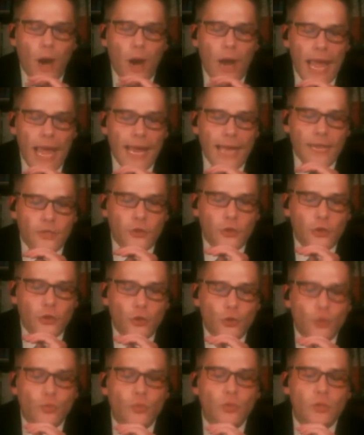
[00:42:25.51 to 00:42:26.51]
where do
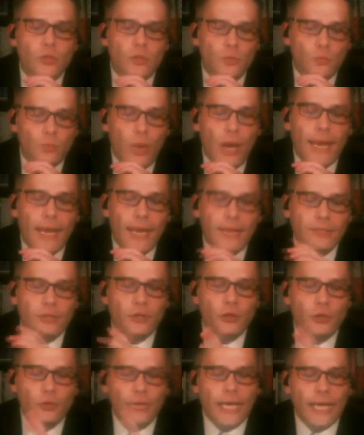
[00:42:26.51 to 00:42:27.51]
you where
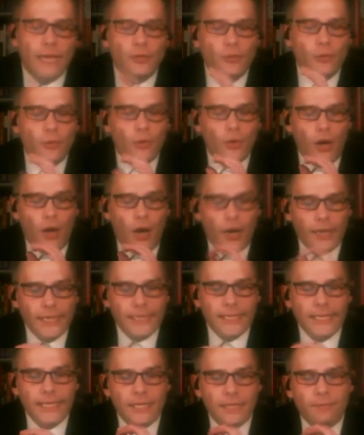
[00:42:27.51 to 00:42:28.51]
do you get your
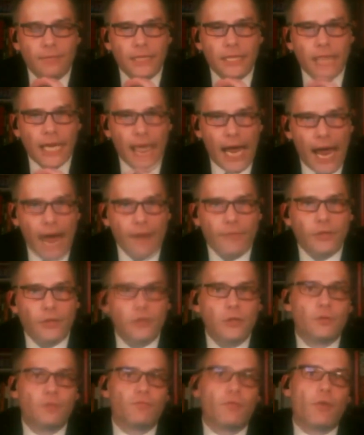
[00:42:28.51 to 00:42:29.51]
ideas for
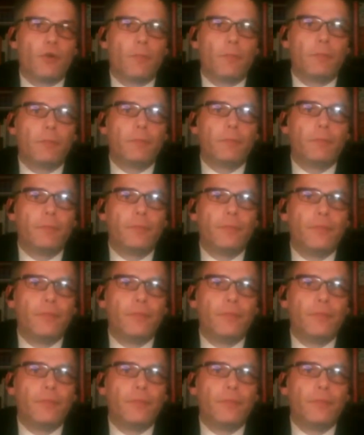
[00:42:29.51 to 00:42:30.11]
characters from?